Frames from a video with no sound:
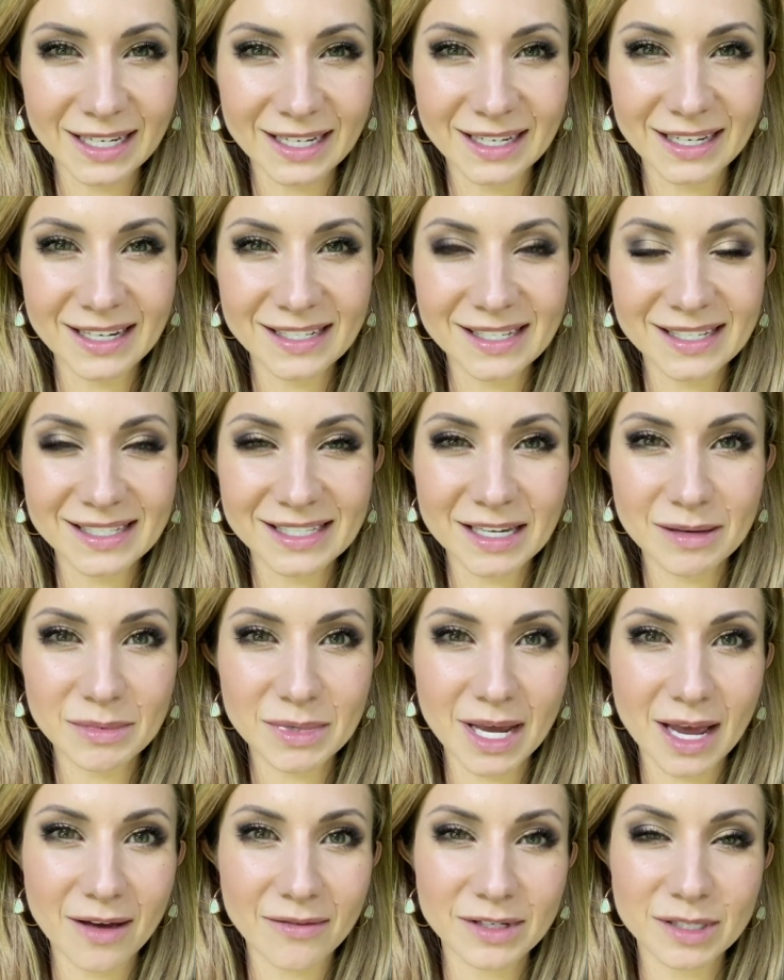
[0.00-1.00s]
It doesn't seem
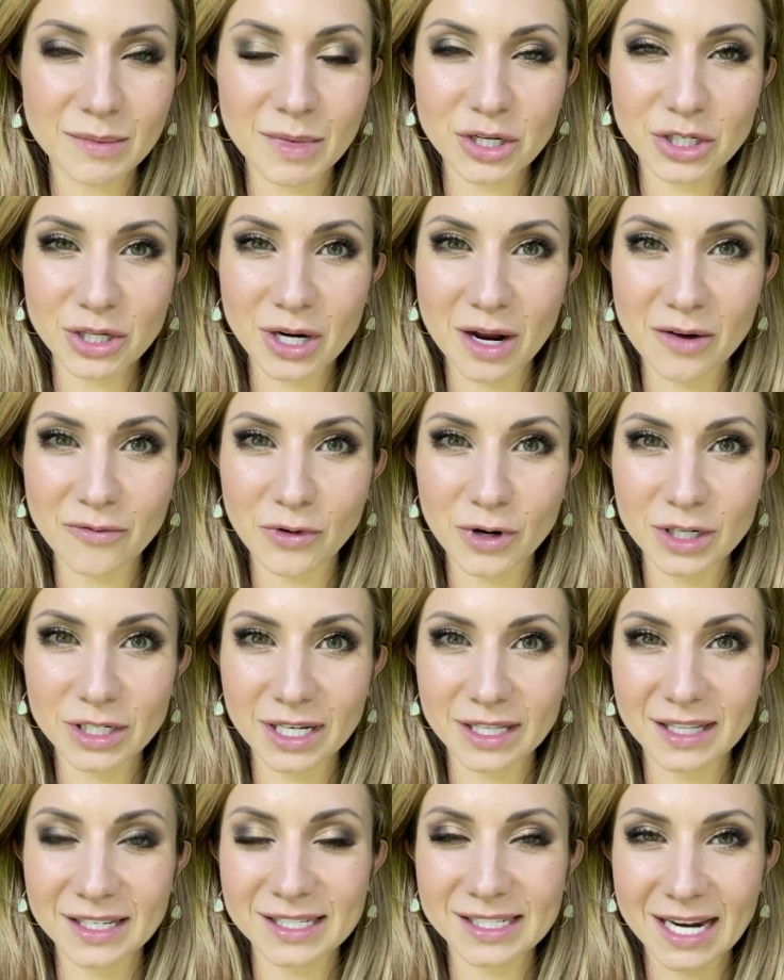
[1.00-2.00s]
to have as much coverage.
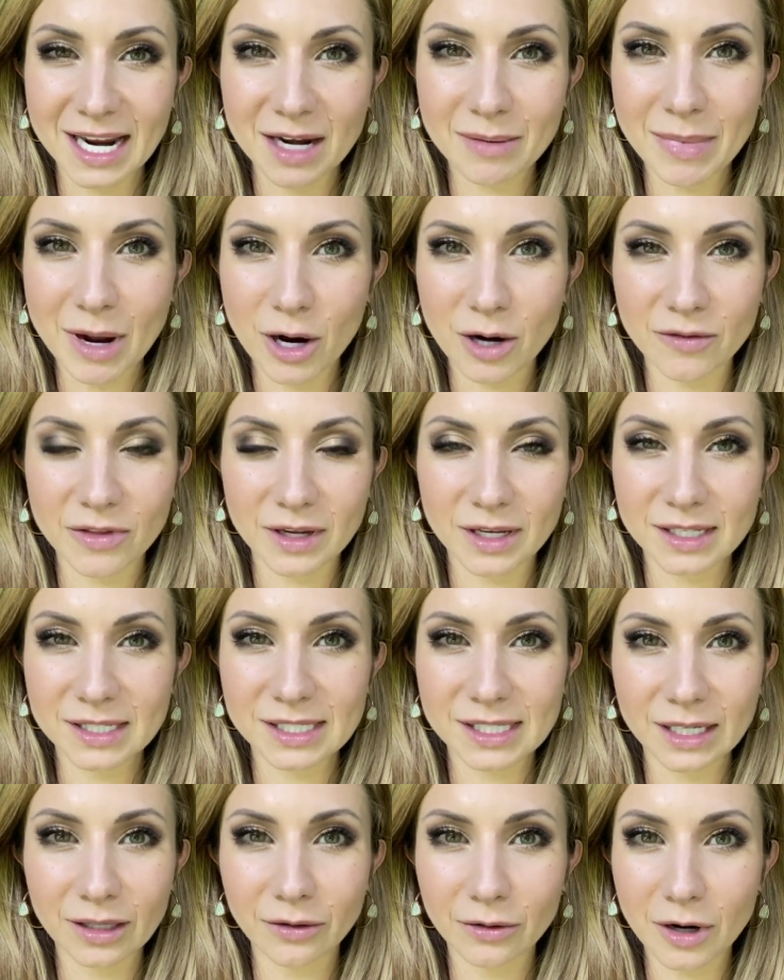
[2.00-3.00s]
Like the staying power of the
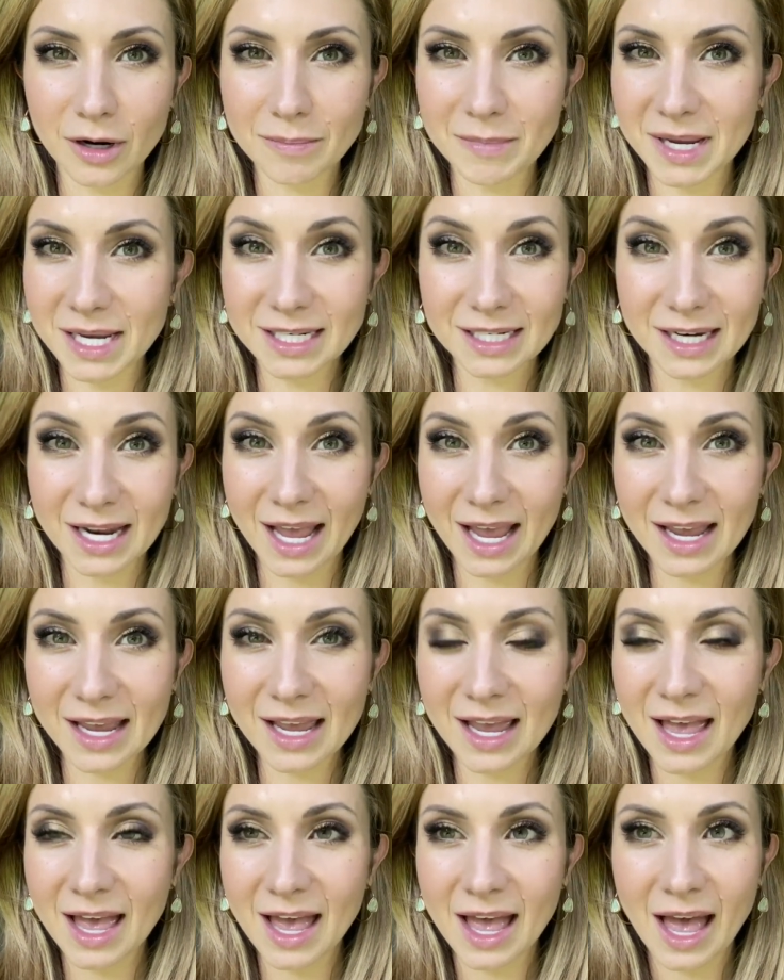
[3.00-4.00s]
concealer on me today